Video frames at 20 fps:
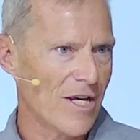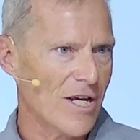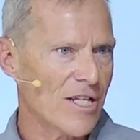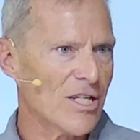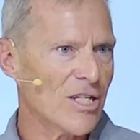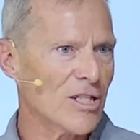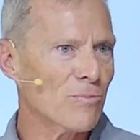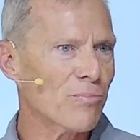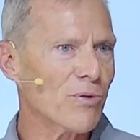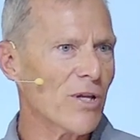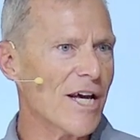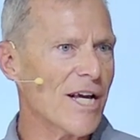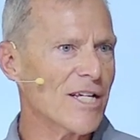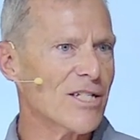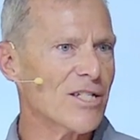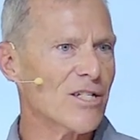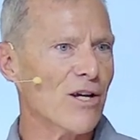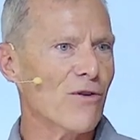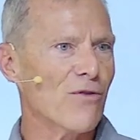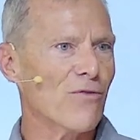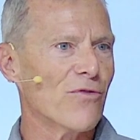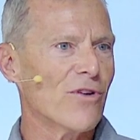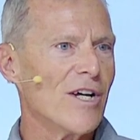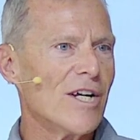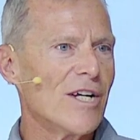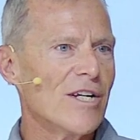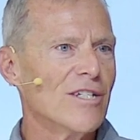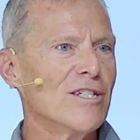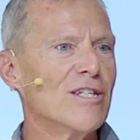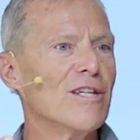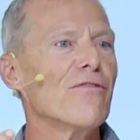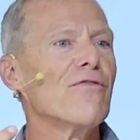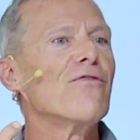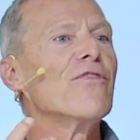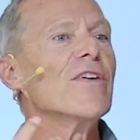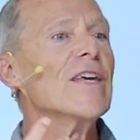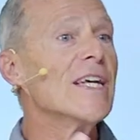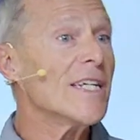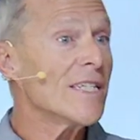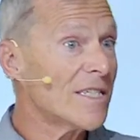this place of
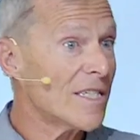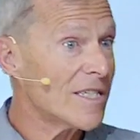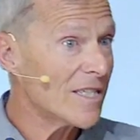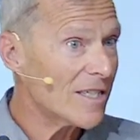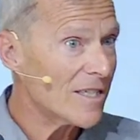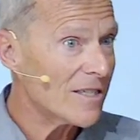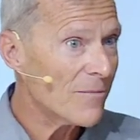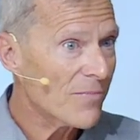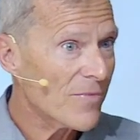defeat,